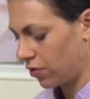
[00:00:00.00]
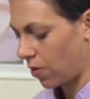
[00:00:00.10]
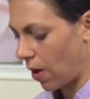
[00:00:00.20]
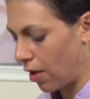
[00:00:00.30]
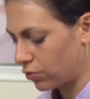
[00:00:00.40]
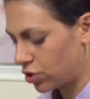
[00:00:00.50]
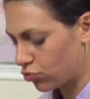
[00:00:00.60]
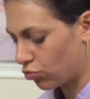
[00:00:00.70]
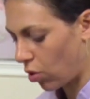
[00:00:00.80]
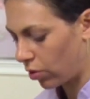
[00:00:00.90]
So I'll just
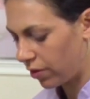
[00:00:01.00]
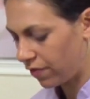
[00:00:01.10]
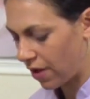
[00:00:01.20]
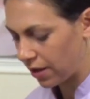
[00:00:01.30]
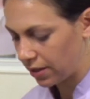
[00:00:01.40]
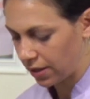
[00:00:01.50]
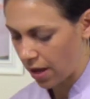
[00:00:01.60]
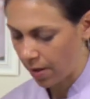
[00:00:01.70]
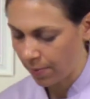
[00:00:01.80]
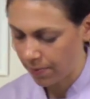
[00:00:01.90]
roll the fondant
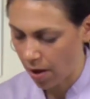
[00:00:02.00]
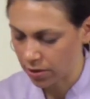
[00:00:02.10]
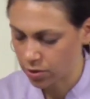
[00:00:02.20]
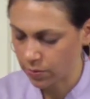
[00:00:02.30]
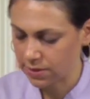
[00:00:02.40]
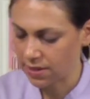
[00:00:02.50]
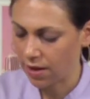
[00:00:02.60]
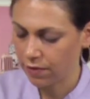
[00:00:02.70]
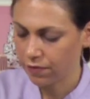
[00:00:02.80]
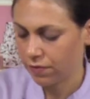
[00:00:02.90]
up onto
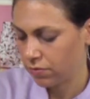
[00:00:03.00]
itself.